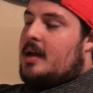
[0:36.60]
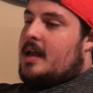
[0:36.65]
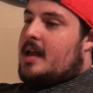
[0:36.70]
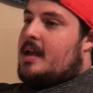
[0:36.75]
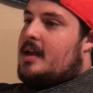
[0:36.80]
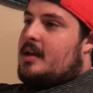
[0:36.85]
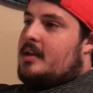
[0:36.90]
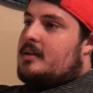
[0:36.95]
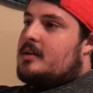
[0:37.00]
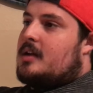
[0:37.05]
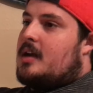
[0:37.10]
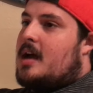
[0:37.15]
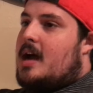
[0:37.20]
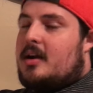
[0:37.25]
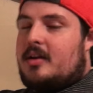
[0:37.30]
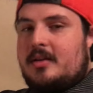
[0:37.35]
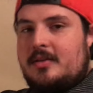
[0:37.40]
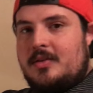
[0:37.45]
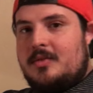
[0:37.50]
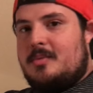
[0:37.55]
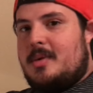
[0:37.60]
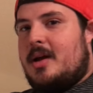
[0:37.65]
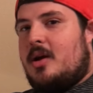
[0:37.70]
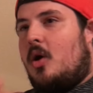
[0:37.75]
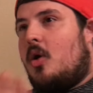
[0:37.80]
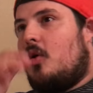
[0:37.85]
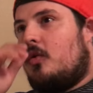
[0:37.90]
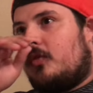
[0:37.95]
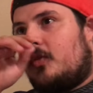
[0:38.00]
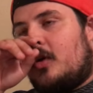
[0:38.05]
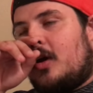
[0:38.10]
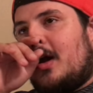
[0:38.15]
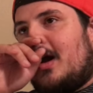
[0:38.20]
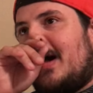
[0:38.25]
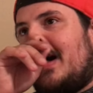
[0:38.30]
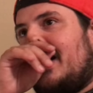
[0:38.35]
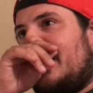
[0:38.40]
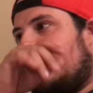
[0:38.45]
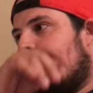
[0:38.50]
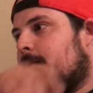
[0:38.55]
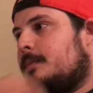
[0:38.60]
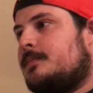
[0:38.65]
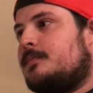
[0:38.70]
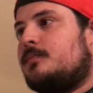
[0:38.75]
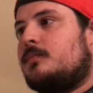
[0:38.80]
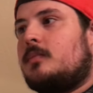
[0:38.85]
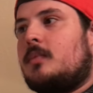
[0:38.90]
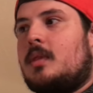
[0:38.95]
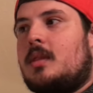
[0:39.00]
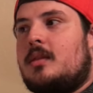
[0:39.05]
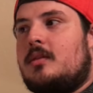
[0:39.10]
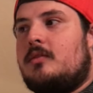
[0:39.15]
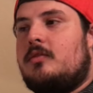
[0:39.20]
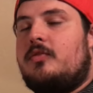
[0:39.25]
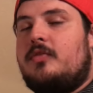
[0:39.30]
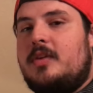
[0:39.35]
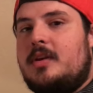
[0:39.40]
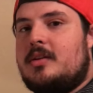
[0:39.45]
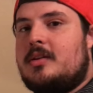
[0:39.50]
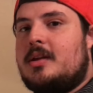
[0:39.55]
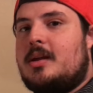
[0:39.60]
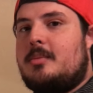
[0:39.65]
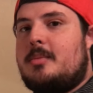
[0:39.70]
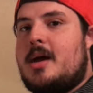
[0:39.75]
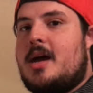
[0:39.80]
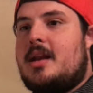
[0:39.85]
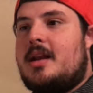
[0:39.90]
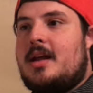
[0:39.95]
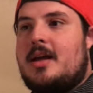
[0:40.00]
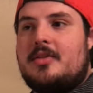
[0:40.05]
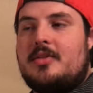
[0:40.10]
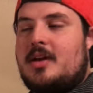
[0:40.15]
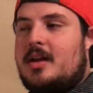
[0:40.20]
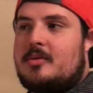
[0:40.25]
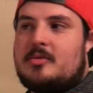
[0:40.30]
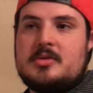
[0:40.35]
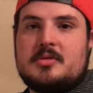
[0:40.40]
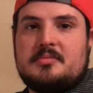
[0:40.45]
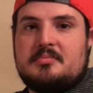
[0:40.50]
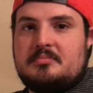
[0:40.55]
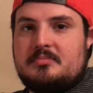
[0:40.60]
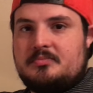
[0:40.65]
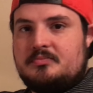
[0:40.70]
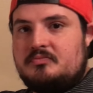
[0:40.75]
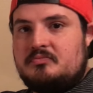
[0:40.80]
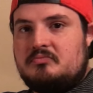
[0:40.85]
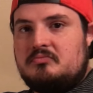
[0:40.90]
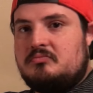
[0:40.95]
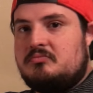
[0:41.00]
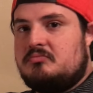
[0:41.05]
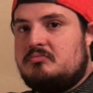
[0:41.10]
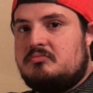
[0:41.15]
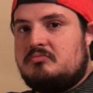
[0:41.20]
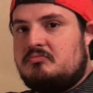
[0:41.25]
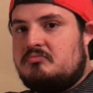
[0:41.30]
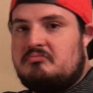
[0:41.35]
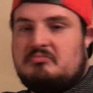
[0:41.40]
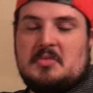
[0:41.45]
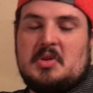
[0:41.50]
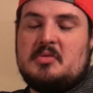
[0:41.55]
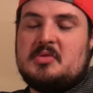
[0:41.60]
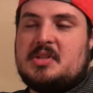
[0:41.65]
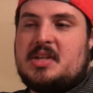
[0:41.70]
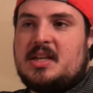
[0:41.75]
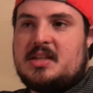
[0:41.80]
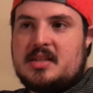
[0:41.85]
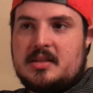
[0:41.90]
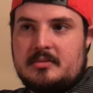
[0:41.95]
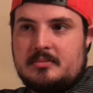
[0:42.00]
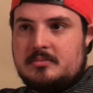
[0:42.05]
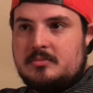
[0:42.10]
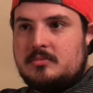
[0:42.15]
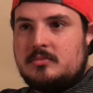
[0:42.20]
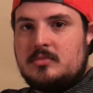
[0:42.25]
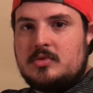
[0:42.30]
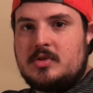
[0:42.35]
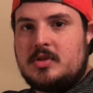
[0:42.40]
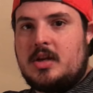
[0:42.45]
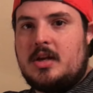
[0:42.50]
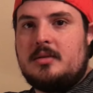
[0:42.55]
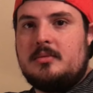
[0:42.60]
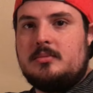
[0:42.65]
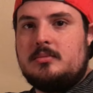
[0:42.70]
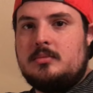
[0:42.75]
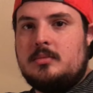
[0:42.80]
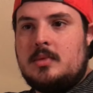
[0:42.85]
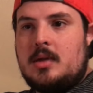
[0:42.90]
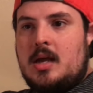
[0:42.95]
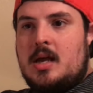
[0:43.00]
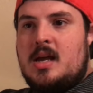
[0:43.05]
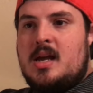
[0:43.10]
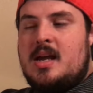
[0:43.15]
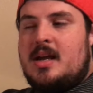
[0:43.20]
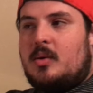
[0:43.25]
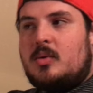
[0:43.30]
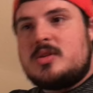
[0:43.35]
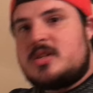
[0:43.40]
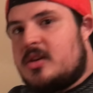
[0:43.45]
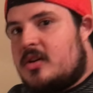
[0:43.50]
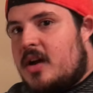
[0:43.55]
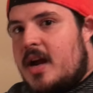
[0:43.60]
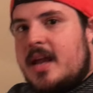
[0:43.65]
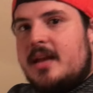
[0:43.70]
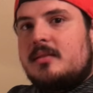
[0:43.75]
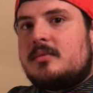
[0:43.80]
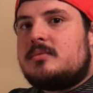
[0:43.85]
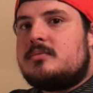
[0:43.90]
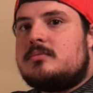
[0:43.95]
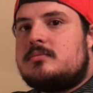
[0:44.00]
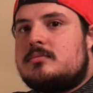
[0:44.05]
And I'll give you my overall feeling about it. I thought it was decent. It was good. It wasn't great.